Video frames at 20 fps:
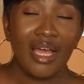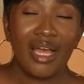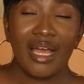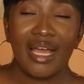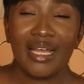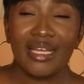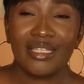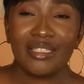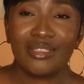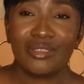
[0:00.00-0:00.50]

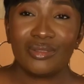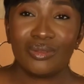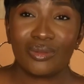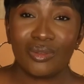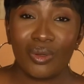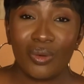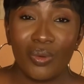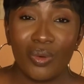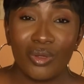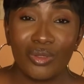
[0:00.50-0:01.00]
I do
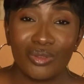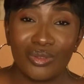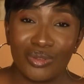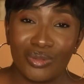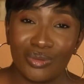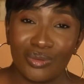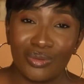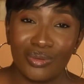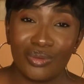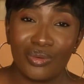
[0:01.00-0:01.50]
not want
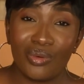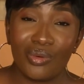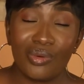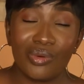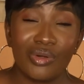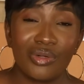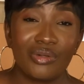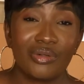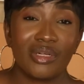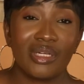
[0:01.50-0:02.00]
to
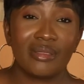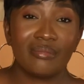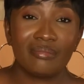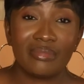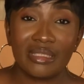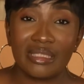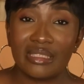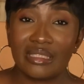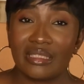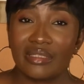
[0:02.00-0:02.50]
go on
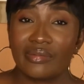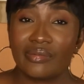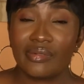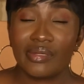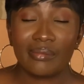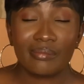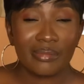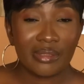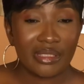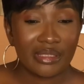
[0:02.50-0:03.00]
rambling and
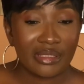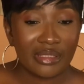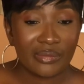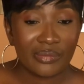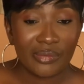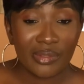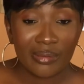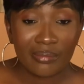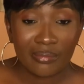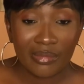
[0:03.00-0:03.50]
rambling
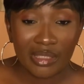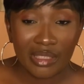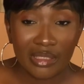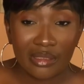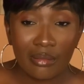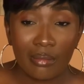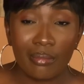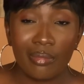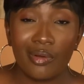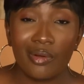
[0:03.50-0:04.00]
and
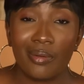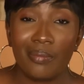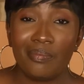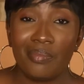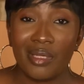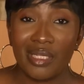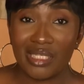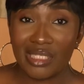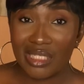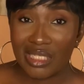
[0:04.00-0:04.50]
rambling, but
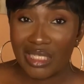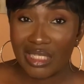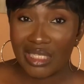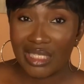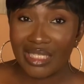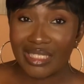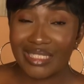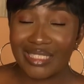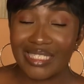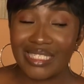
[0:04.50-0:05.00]

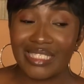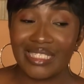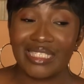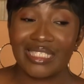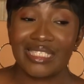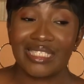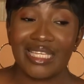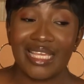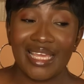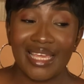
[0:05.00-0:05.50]
basically this
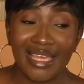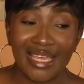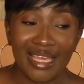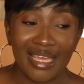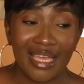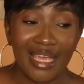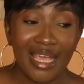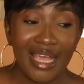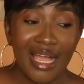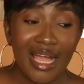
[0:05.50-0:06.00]
is
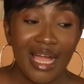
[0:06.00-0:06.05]
a